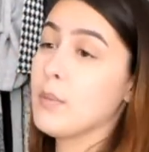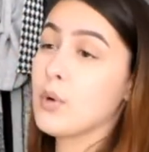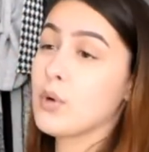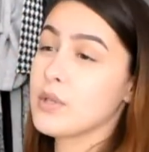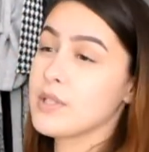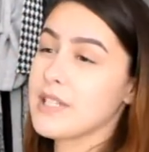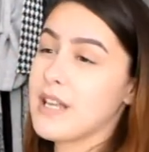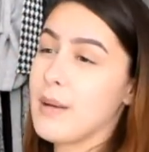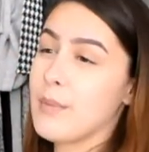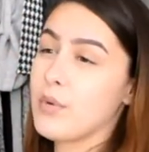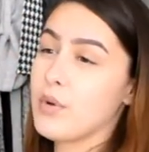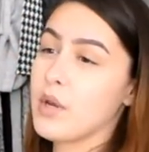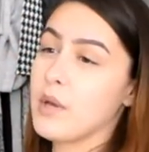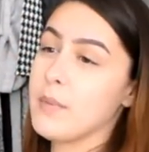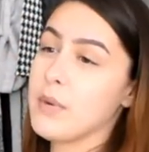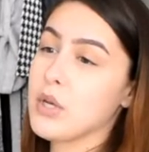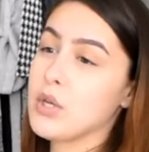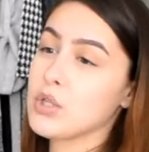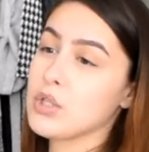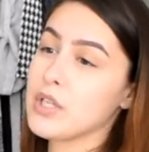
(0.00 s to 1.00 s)
more summery,
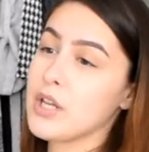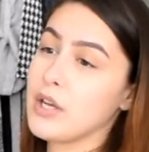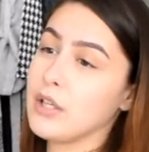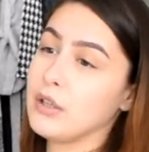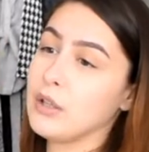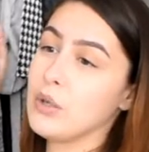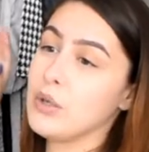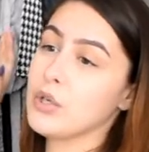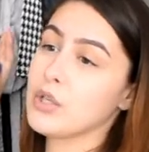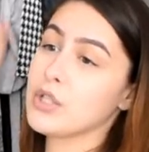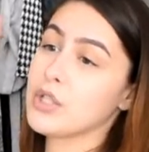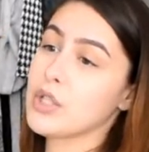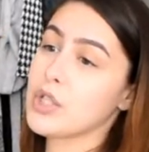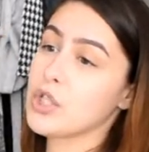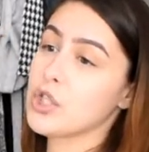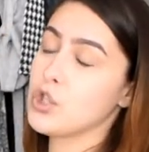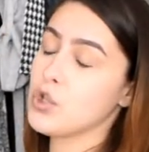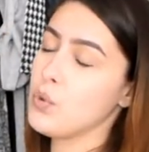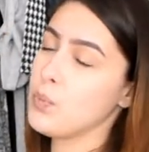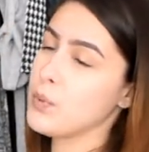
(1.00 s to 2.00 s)
because now it looks
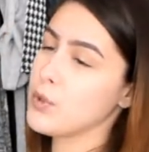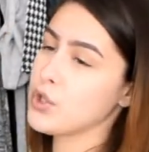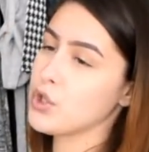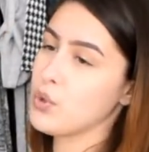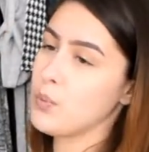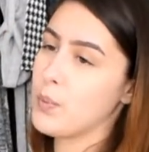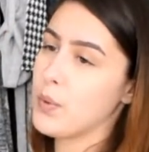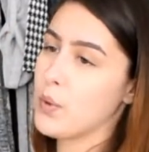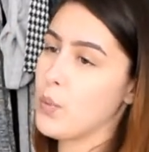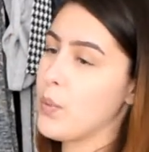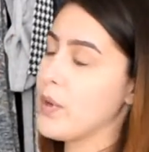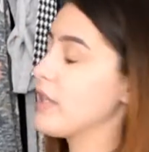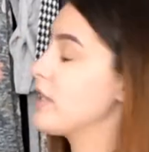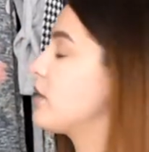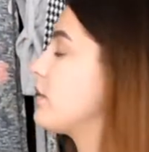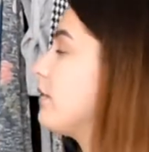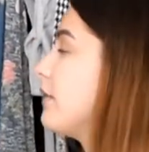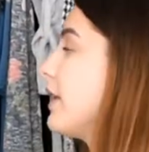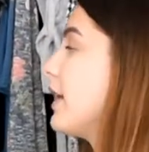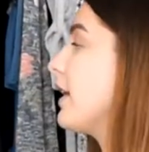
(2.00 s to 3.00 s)
super
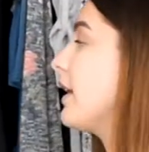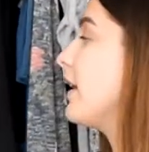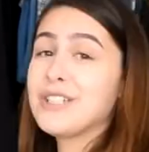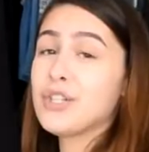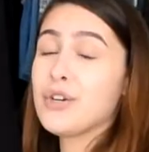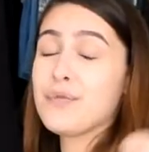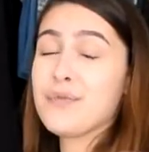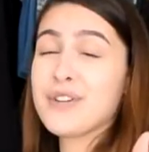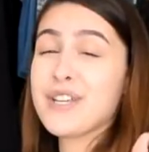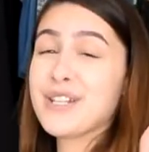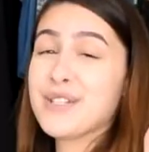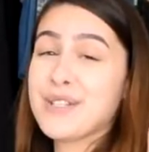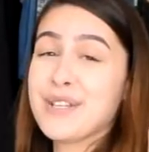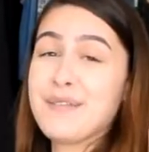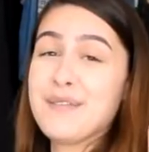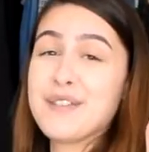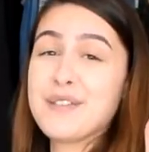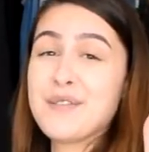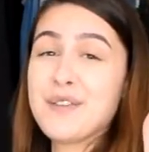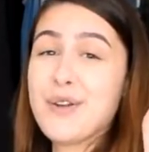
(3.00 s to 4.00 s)
wintry. Don't forget to
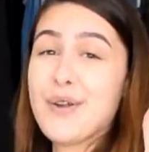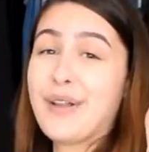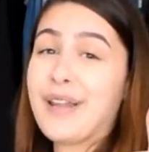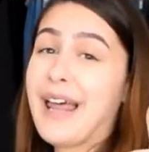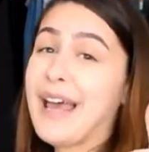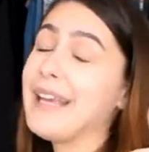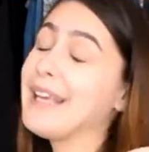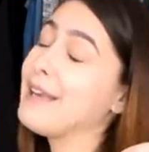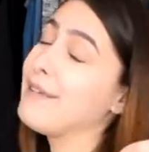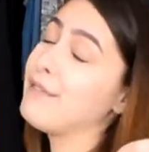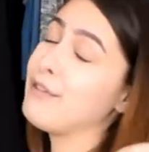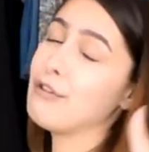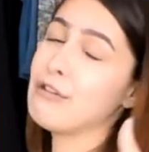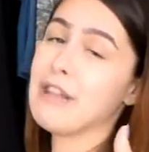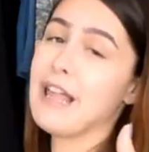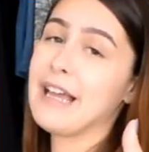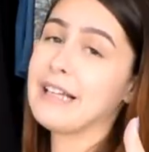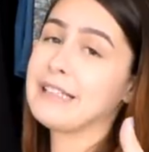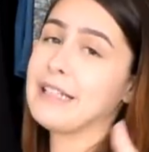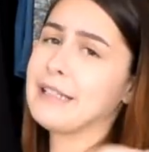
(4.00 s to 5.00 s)
give this video a like if you
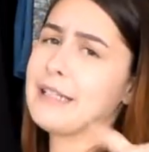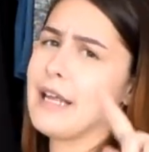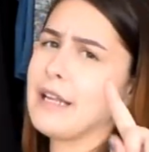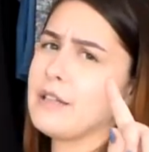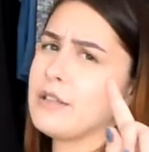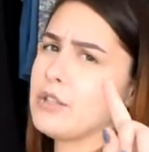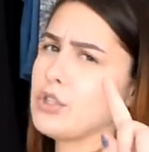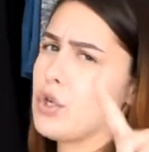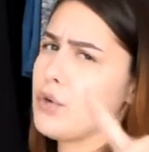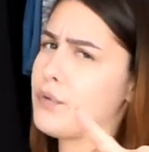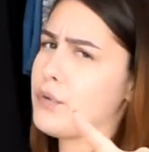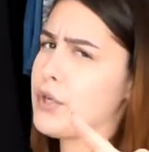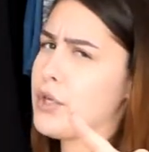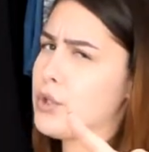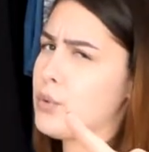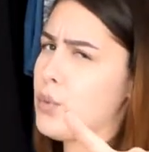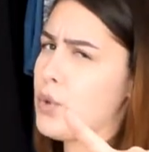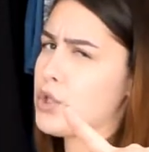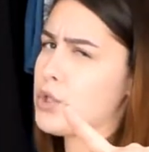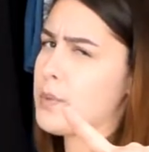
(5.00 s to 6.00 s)
liked it, and don't forget
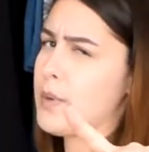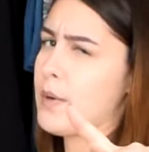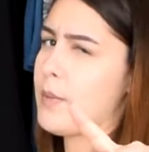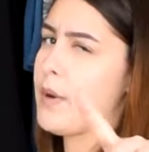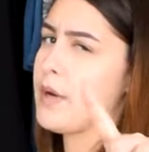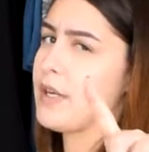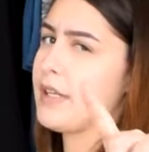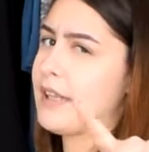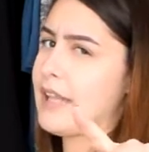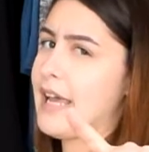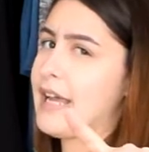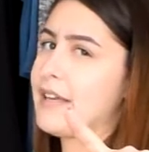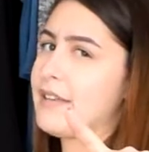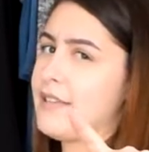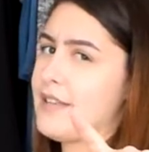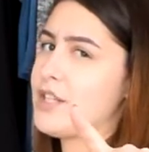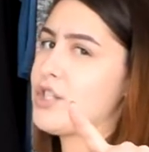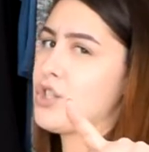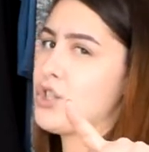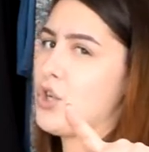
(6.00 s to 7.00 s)
to watch part 1 and like
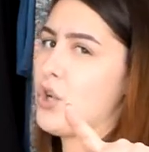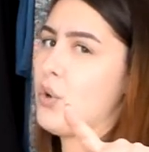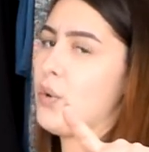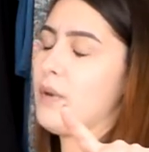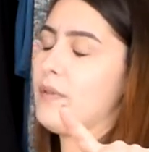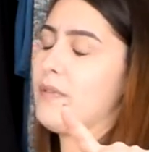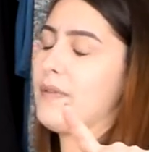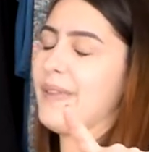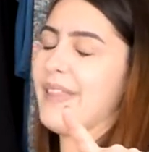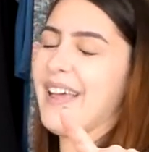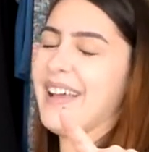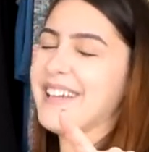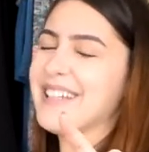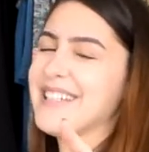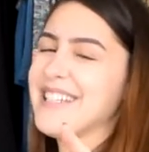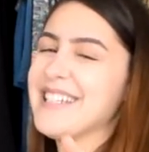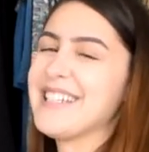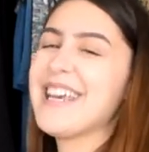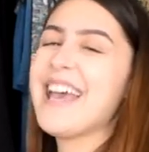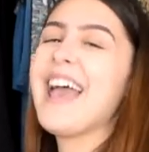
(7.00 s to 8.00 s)
this too if you liked
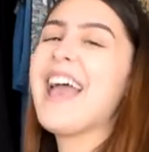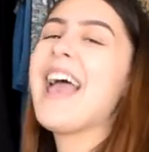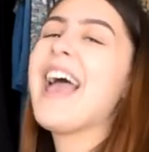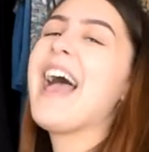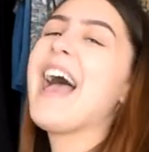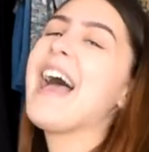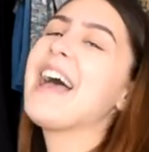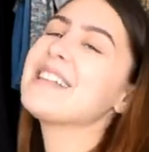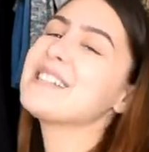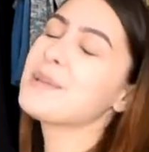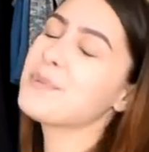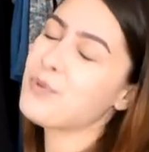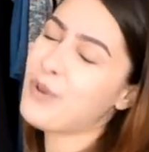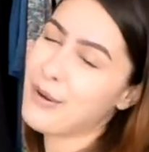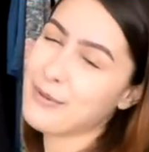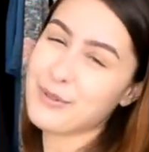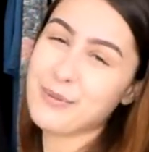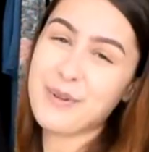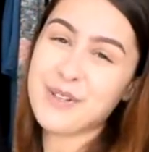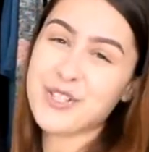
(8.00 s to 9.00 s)
it, and
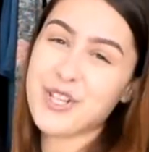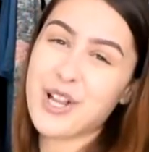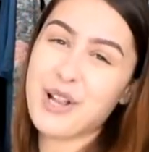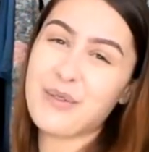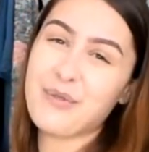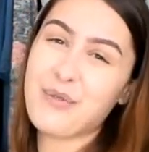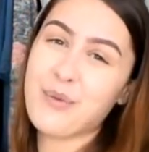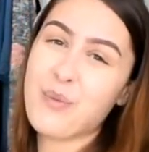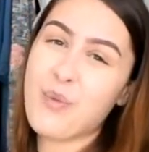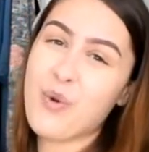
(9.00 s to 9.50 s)
subscribe to my channel for